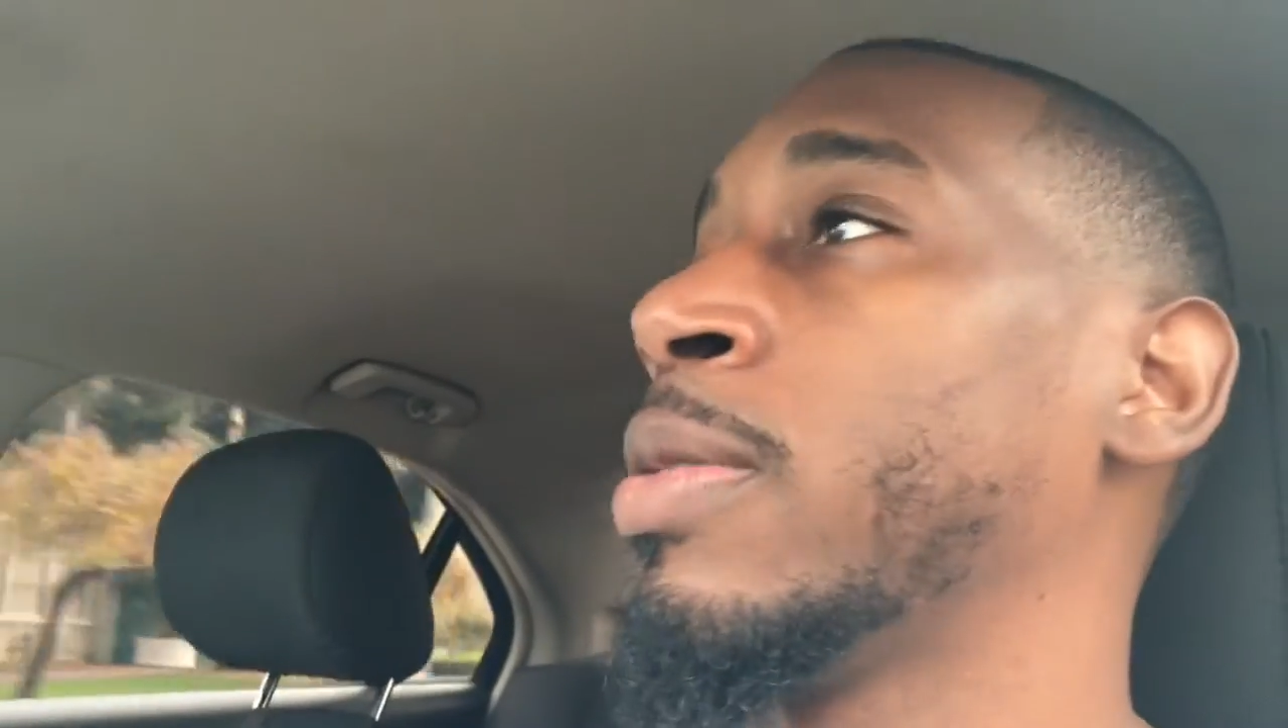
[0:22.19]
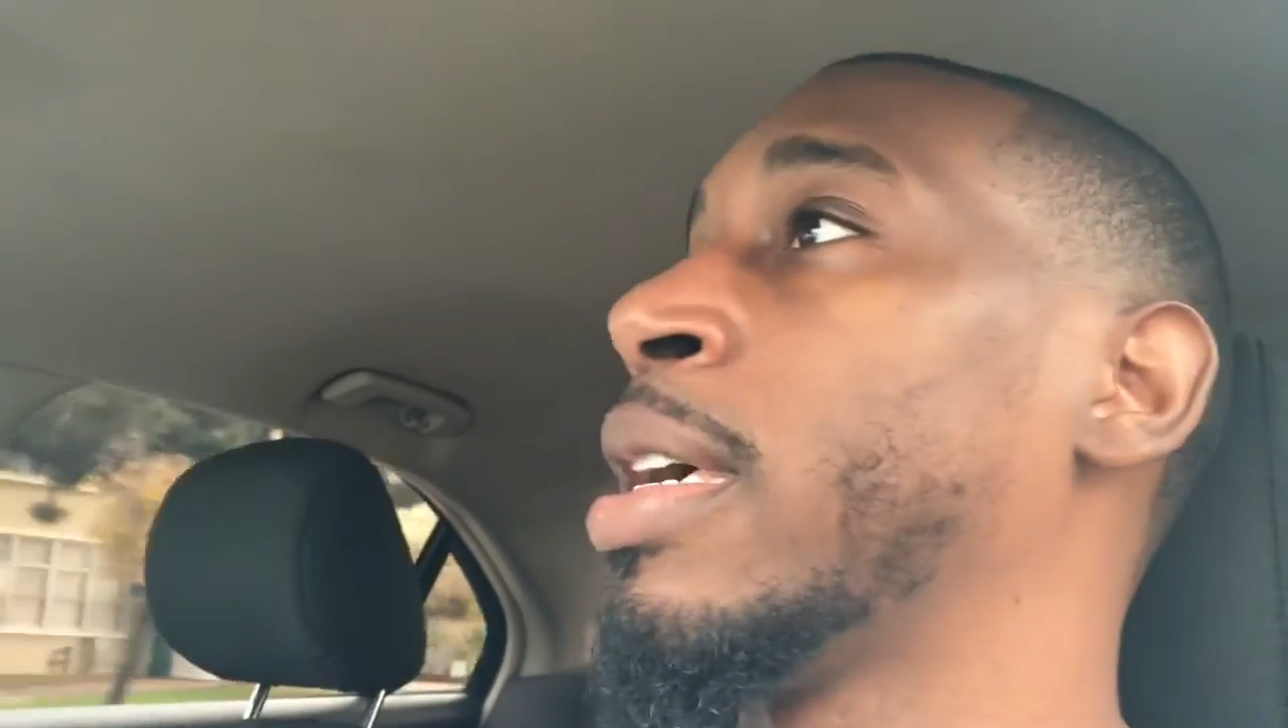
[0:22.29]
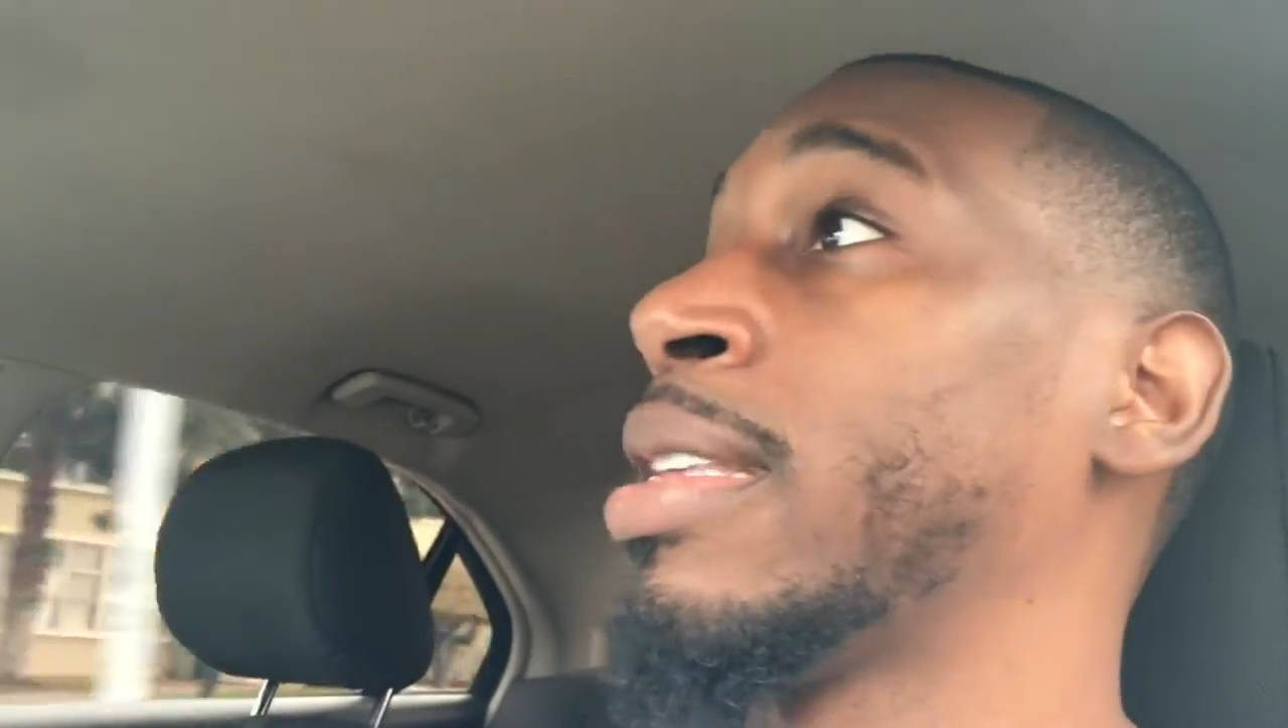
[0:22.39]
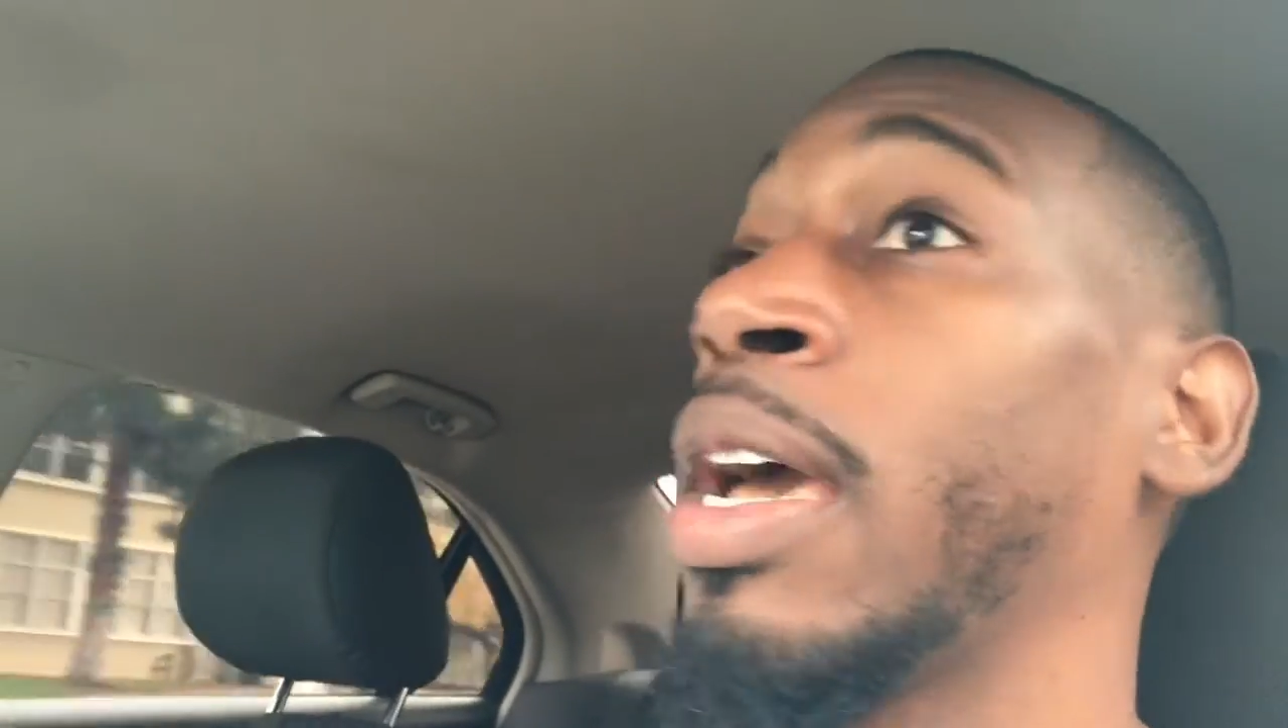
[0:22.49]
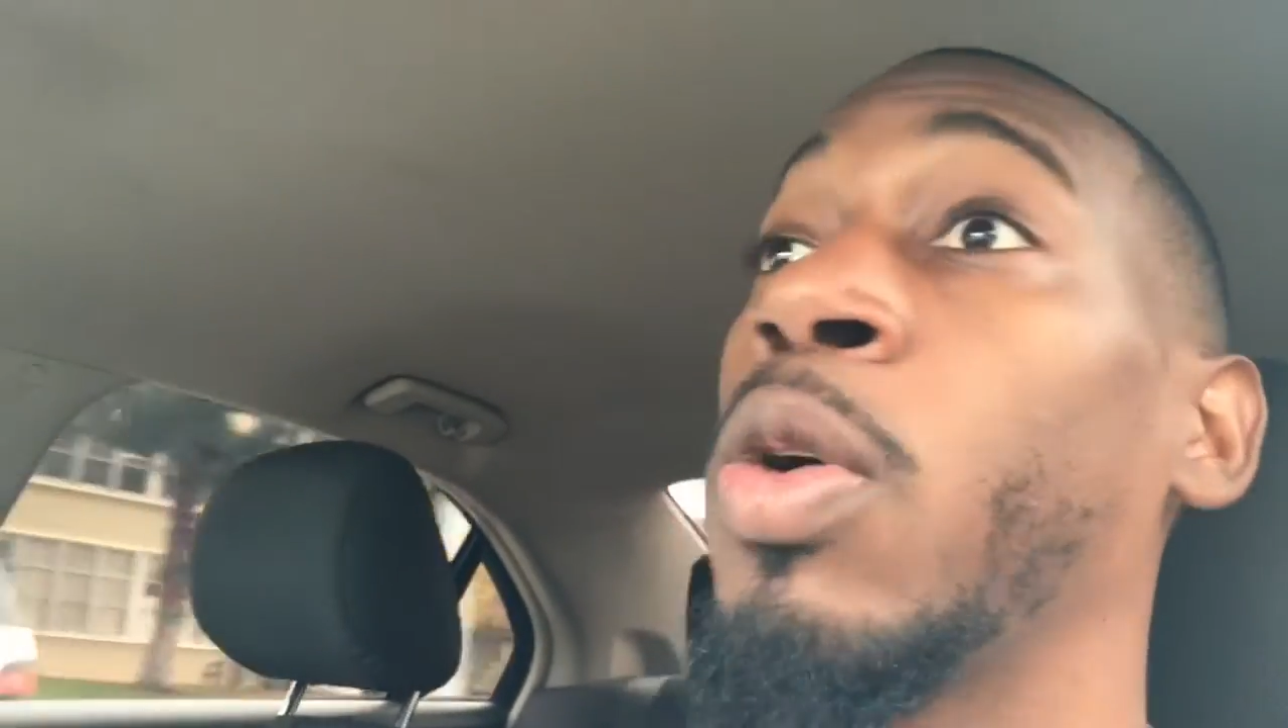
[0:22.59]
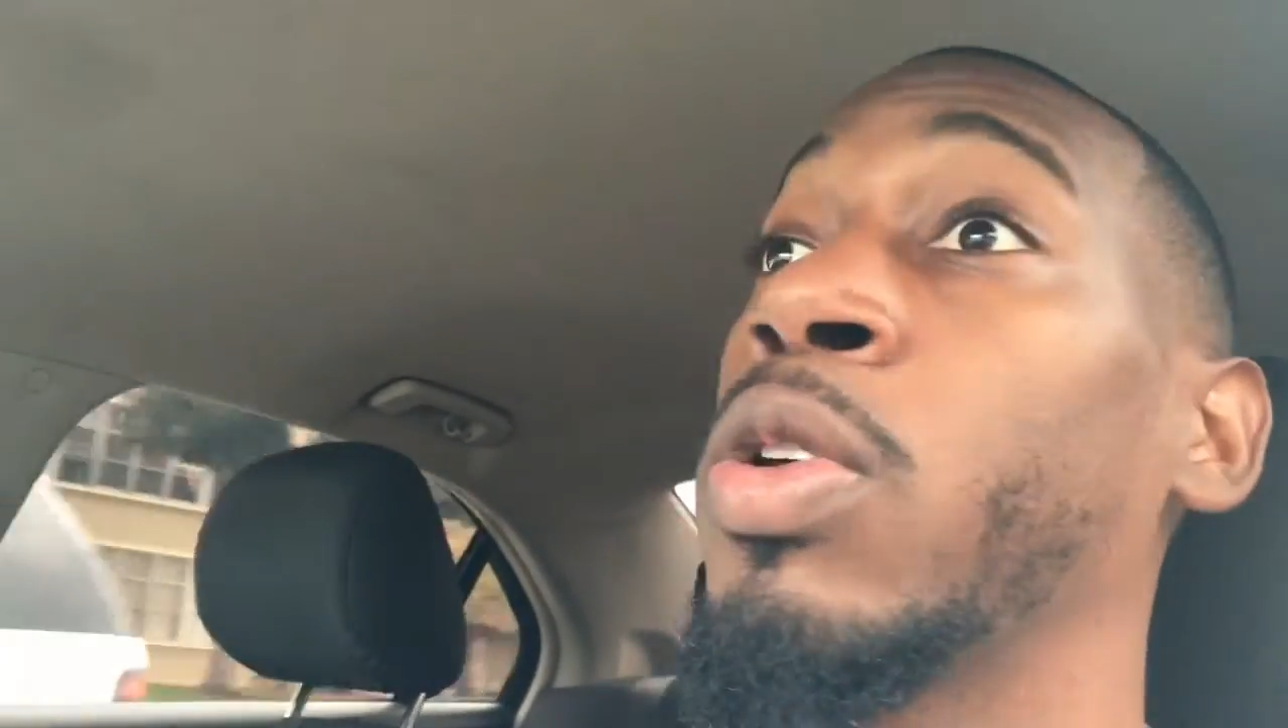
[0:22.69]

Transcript: because I go